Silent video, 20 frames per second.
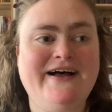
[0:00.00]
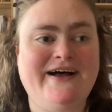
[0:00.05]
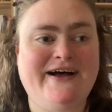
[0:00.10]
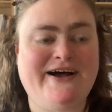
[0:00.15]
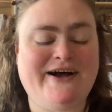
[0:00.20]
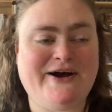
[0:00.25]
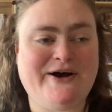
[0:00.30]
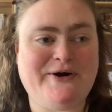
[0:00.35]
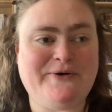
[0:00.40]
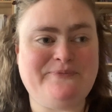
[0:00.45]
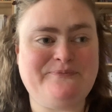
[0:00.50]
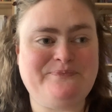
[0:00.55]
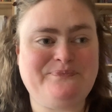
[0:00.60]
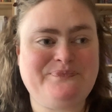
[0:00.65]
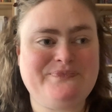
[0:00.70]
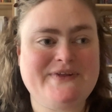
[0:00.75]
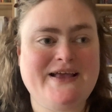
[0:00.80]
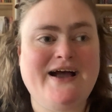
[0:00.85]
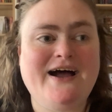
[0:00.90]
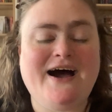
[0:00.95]
I'm
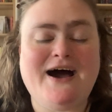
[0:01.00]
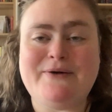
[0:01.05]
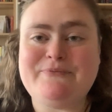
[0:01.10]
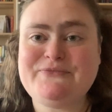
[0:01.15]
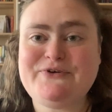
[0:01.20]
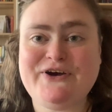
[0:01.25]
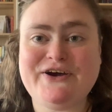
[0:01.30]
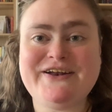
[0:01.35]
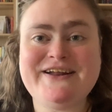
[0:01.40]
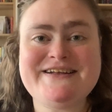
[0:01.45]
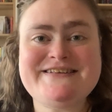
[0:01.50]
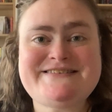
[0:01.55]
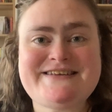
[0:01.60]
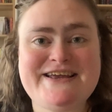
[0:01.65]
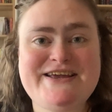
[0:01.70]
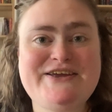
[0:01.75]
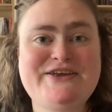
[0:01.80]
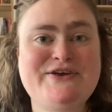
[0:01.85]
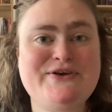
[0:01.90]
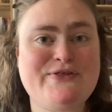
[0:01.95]
gonna
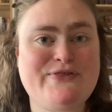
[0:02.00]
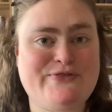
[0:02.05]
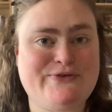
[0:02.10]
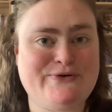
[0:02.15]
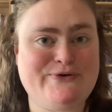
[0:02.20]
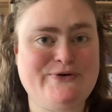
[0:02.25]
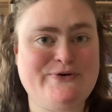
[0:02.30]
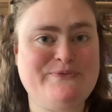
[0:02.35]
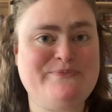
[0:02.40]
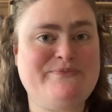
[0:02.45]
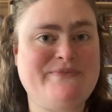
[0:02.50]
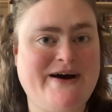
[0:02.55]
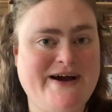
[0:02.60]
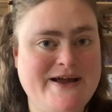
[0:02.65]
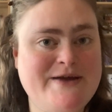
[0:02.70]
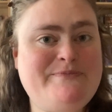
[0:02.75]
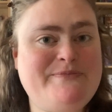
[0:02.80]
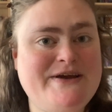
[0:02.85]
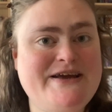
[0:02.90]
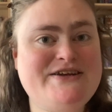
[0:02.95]
take you through
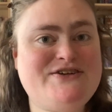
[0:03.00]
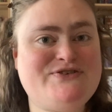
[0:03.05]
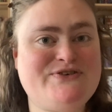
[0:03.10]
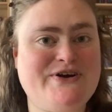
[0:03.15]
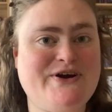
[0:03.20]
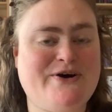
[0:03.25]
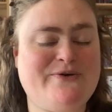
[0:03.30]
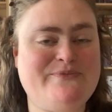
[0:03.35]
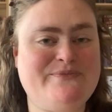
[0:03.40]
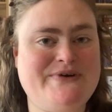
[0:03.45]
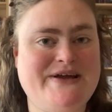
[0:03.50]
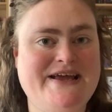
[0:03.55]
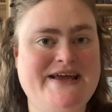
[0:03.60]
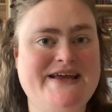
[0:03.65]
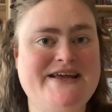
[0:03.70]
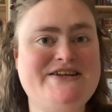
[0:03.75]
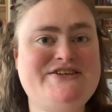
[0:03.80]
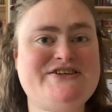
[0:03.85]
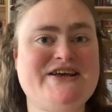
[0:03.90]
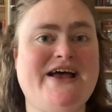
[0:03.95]
my Patreon
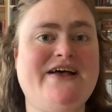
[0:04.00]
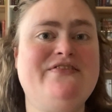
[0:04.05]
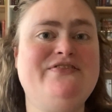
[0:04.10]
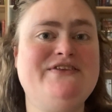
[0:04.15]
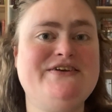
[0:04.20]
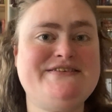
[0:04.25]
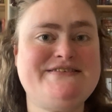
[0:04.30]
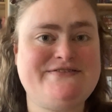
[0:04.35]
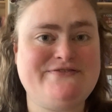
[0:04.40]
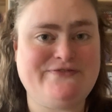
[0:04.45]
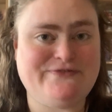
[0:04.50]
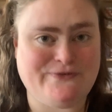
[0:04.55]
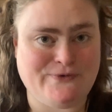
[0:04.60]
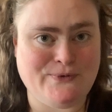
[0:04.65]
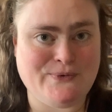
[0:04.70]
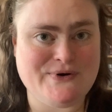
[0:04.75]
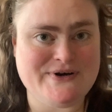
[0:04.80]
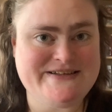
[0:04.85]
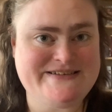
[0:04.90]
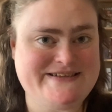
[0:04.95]
page and the
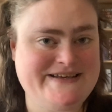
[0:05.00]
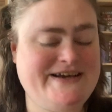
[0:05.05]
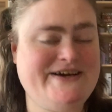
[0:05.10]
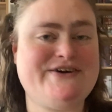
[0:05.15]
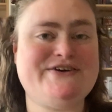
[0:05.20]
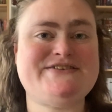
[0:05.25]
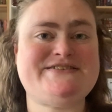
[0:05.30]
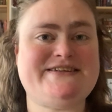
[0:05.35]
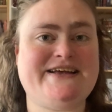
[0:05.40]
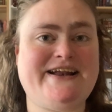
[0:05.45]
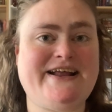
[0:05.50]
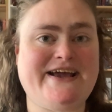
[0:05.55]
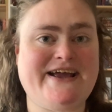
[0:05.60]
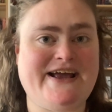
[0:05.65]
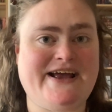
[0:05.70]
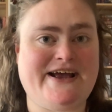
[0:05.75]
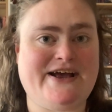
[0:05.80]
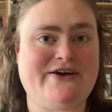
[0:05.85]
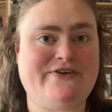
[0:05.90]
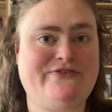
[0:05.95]
4 tiers that I
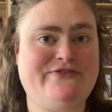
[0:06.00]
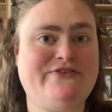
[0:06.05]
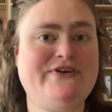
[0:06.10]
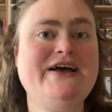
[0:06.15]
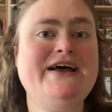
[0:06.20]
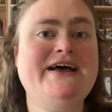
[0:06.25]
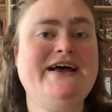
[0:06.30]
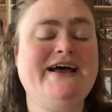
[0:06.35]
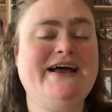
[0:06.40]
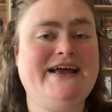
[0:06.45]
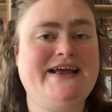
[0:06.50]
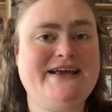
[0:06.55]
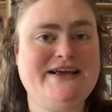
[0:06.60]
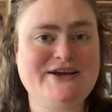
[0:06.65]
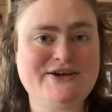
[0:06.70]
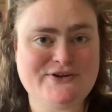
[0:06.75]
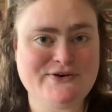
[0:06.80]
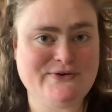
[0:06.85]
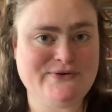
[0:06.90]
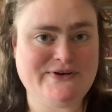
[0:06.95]
have,
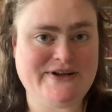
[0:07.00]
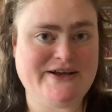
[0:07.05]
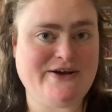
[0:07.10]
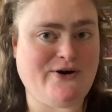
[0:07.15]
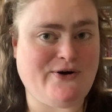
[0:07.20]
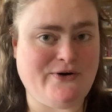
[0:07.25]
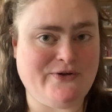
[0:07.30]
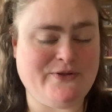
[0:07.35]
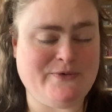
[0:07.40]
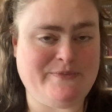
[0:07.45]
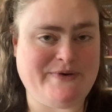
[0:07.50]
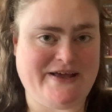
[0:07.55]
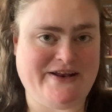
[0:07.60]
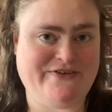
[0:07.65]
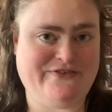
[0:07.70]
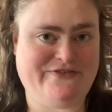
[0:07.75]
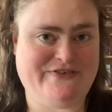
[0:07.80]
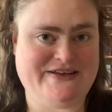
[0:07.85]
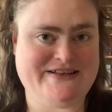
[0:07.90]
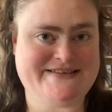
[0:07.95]
including all the
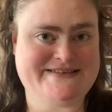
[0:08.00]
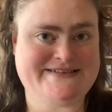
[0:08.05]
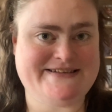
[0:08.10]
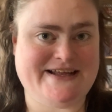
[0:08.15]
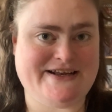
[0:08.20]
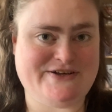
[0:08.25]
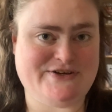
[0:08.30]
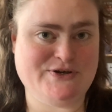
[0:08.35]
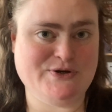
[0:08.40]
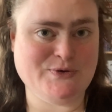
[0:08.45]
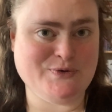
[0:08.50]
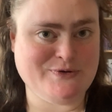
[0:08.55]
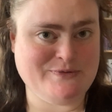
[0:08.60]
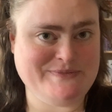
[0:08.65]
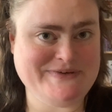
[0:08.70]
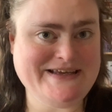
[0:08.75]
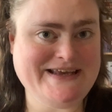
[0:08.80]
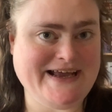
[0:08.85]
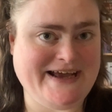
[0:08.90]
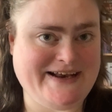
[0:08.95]
benefits that you will
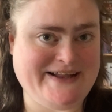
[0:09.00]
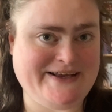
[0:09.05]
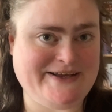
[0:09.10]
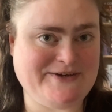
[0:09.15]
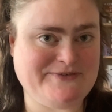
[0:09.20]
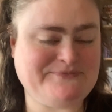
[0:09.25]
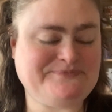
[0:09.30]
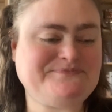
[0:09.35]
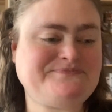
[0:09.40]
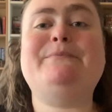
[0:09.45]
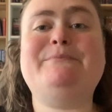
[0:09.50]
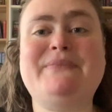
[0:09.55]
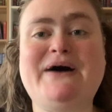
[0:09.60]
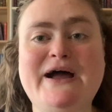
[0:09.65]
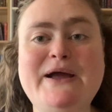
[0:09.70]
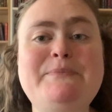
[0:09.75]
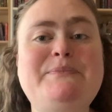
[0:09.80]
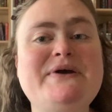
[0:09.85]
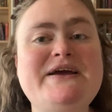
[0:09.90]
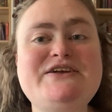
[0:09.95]
be getting.
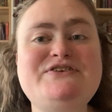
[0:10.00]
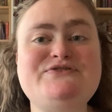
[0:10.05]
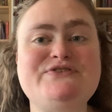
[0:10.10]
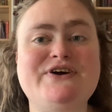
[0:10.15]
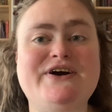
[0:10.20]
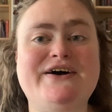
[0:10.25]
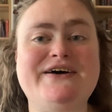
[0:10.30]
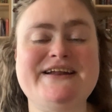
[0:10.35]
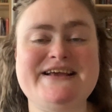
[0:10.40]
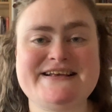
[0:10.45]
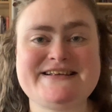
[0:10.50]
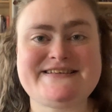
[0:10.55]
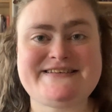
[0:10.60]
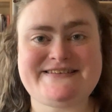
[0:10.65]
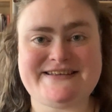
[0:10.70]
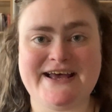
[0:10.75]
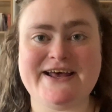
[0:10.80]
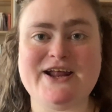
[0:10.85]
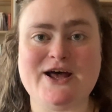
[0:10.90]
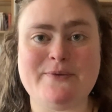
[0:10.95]
My Patreon is
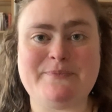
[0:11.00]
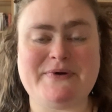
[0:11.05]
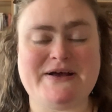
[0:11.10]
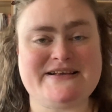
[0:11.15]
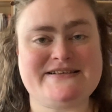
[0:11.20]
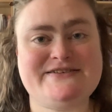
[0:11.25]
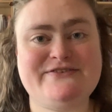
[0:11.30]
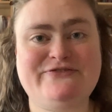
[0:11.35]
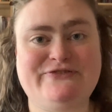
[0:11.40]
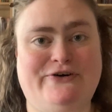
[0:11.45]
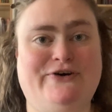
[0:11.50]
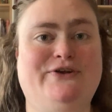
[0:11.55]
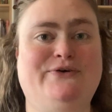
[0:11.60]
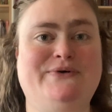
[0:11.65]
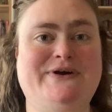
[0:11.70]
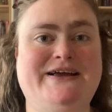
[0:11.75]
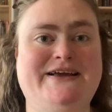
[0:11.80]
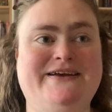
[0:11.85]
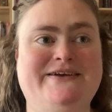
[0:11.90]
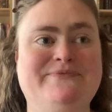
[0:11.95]
set up as the
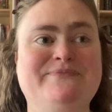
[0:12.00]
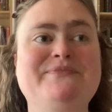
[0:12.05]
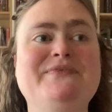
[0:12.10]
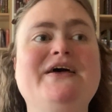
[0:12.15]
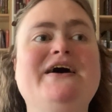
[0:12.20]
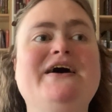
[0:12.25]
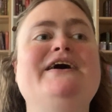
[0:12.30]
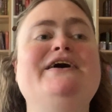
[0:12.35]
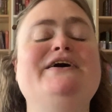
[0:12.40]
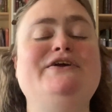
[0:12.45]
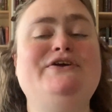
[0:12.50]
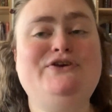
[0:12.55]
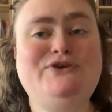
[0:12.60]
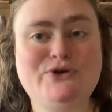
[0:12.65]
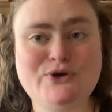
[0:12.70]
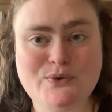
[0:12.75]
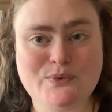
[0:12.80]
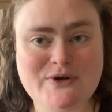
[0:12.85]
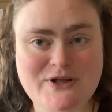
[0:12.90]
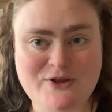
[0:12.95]
following.
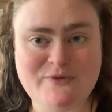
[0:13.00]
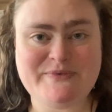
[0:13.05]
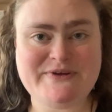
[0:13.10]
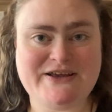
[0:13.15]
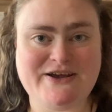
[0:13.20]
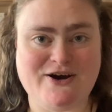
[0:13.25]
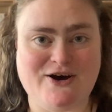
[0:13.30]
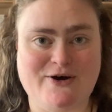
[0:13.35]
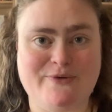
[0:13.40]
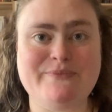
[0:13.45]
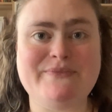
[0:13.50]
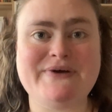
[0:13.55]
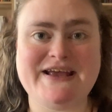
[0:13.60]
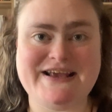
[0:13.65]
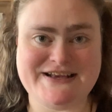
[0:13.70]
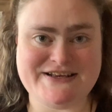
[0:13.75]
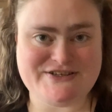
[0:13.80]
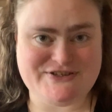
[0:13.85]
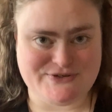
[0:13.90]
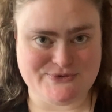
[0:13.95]
You will become
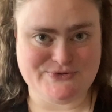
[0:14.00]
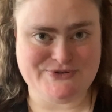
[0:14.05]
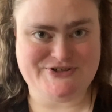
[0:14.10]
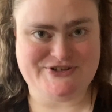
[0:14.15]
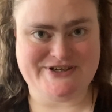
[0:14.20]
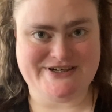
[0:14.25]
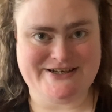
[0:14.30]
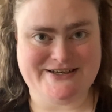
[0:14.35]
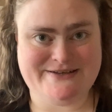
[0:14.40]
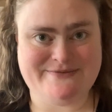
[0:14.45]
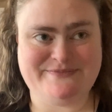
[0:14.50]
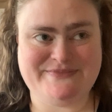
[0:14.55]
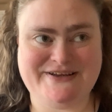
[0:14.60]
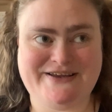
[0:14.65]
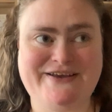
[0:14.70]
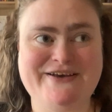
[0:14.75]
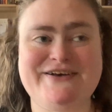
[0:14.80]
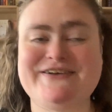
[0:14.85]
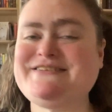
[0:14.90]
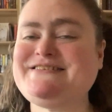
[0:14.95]
a sushi
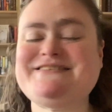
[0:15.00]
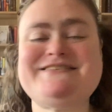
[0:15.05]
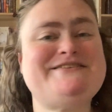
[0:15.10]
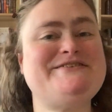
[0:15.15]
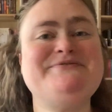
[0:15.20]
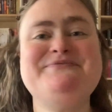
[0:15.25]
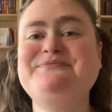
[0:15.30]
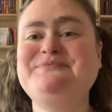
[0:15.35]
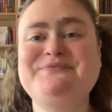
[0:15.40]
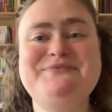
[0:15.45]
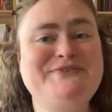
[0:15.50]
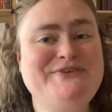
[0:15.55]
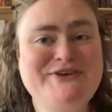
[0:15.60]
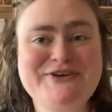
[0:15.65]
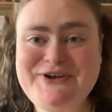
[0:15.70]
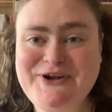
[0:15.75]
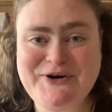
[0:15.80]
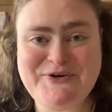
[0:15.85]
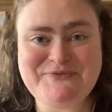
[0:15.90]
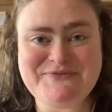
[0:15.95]
because
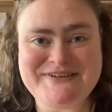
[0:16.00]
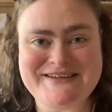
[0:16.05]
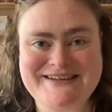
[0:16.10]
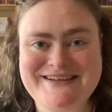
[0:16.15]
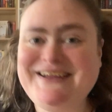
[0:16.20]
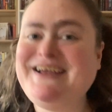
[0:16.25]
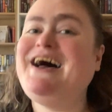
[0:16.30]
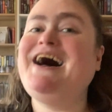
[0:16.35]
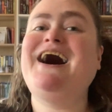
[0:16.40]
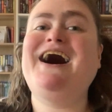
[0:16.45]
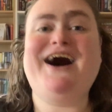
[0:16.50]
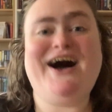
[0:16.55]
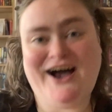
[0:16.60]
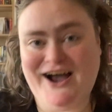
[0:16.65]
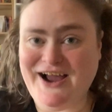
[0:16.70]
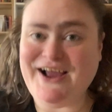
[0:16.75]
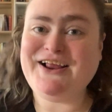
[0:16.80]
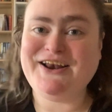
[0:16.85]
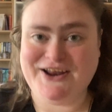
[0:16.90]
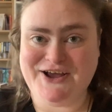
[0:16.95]
you know me,
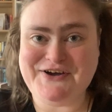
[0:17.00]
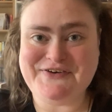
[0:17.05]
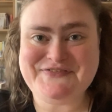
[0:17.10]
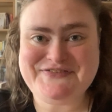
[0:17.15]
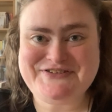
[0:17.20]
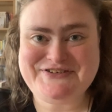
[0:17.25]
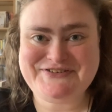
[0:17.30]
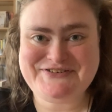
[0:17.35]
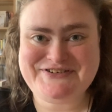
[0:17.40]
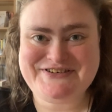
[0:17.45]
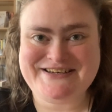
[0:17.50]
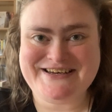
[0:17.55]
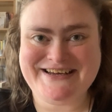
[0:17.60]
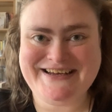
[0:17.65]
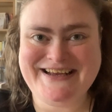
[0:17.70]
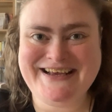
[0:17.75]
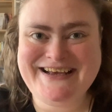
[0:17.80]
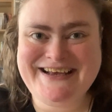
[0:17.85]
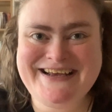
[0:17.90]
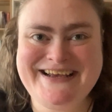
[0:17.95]
I love
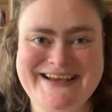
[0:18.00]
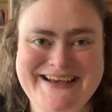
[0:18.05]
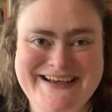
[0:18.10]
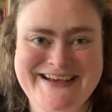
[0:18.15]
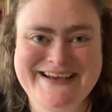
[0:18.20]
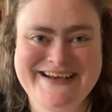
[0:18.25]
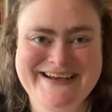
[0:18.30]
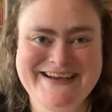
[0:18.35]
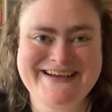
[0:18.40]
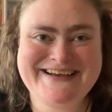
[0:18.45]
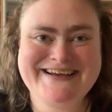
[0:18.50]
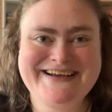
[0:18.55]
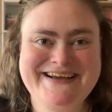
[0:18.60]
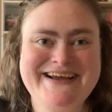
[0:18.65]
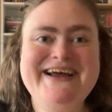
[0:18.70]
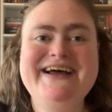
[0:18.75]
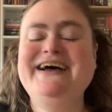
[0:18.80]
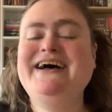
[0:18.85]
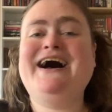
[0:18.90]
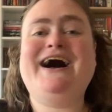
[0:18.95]
sushi.
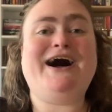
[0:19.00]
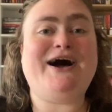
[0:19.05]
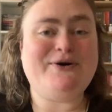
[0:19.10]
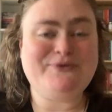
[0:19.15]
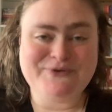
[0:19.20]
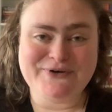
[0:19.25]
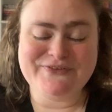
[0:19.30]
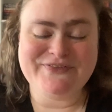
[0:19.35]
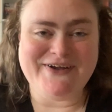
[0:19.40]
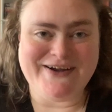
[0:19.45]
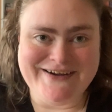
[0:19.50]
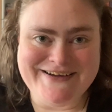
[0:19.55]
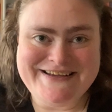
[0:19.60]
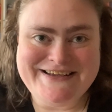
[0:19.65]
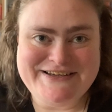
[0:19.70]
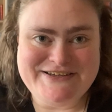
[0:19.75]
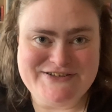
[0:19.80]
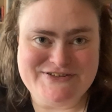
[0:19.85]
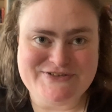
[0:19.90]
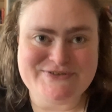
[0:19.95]
I will not
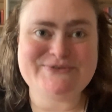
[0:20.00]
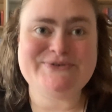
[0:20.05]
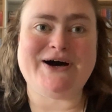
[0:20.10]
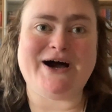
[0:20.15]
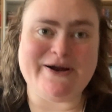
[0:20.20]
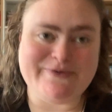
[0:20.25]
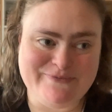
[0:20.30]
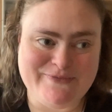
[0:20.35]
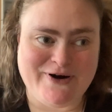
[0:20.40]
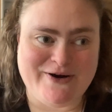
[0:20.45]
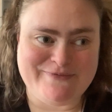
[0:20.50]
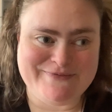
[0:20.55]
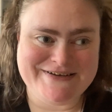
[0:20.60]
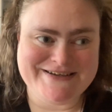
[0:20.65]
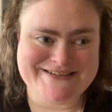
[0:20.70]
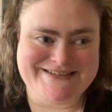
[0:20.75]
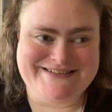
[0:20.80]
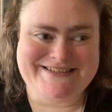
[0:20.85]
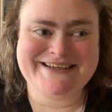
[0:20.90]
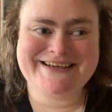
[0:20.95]
eat you, I
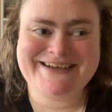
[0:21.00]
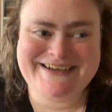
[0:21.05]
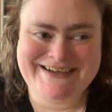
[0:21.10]
promise.